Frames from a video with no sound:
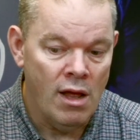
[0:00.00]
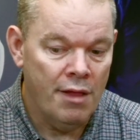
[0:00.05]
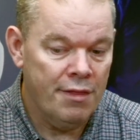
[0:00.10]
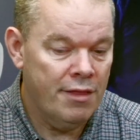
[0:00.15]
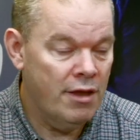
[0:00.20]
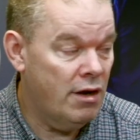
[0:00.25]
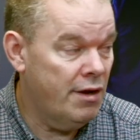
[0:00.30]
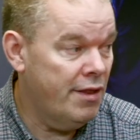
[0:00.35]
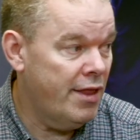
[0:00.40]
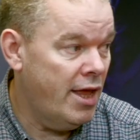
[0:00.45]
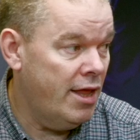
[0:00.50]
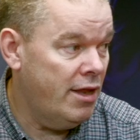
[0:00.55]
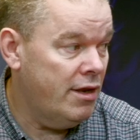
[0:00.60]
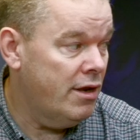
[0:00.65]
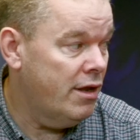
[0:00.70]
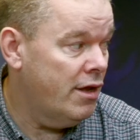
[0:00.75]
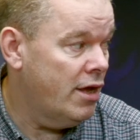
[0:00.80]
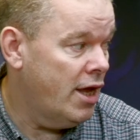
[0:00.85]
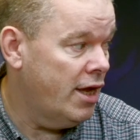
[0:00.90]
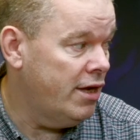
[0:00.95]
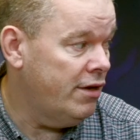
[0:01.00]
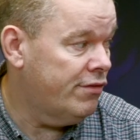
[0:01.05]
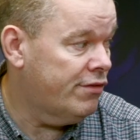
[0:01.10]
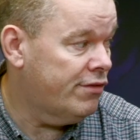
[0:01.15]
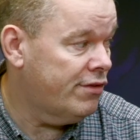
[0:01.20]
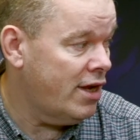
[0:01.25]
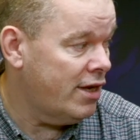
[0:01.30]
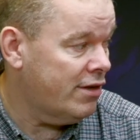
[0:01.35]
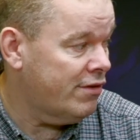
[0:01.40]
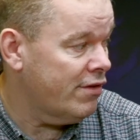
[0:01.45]
There are then a
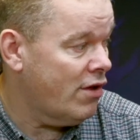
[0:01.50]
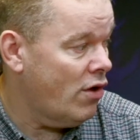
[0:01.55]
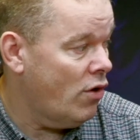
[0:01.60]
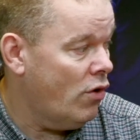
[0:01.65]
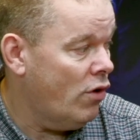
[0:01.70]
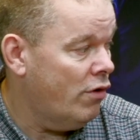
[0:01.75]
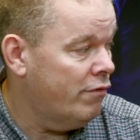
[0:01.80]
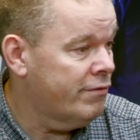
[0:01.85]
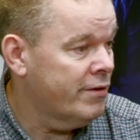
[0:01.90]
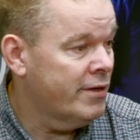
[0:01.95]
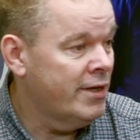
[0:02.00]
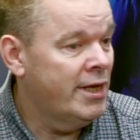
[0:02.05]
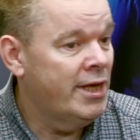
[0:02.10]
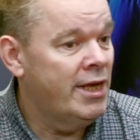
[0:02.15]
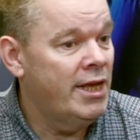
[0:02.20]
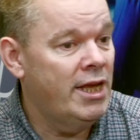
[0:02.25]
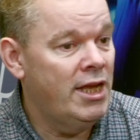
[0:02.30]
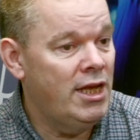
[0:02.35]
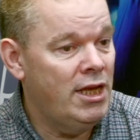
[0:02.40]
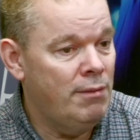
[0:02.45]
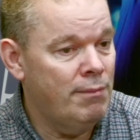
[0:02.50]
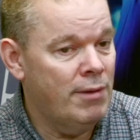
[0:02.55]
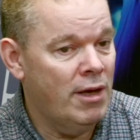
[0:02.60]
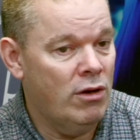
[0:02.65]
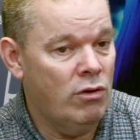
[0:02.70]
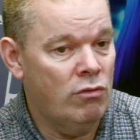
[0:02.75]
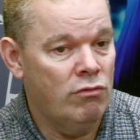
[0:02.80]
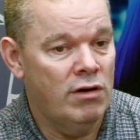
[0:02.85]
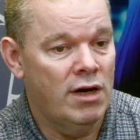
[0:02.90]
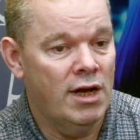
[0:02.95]
set of
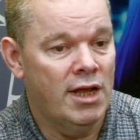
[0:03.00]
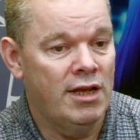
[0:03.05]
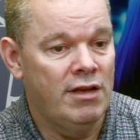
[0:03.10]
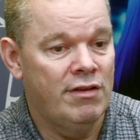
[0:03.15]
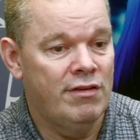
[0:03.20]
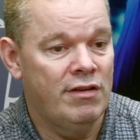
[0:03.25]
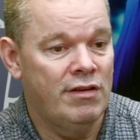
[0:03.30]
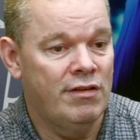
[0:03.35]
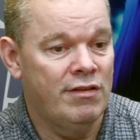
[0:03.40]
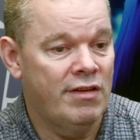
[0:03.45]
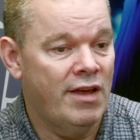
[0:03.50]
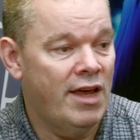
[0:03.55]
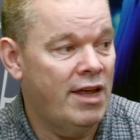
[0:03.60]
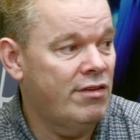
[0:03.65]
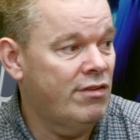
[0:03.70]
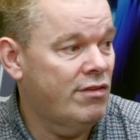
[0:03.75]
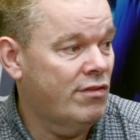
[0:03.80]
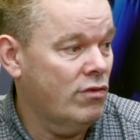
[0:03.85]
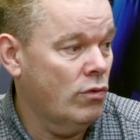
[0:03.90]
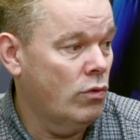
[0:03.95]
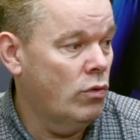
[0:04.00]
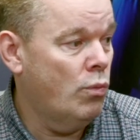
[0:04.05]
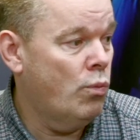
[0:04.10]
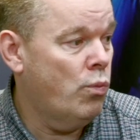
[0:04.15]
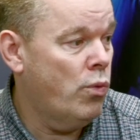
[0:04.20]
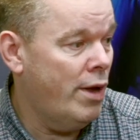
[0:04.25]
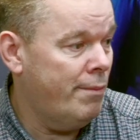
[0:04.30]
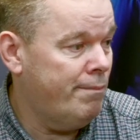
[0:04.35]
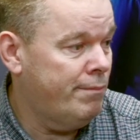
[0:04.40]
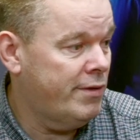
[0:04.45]
email-related tests or
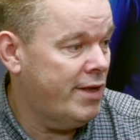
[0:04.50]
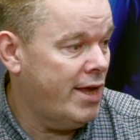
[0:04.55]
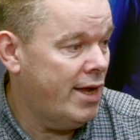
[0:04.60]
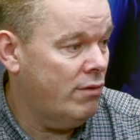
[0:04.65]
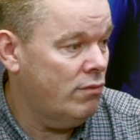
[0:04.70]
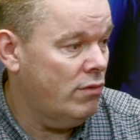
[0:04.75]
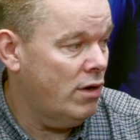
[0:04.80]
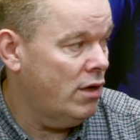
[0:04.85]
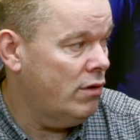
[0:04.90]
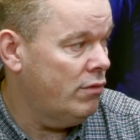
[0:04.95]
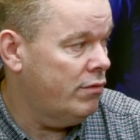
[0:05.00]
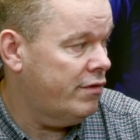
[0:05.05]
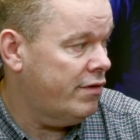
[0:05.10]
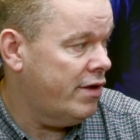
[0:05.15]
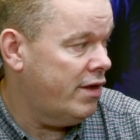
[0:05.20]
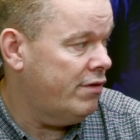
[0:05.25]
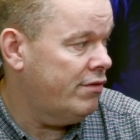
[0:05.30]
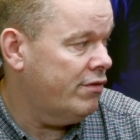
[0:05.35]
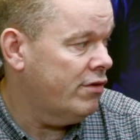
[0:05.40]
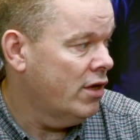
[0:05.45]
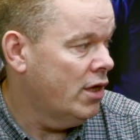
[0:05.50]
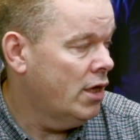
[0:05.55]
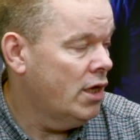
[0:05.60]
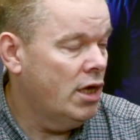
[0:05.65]
web download tests,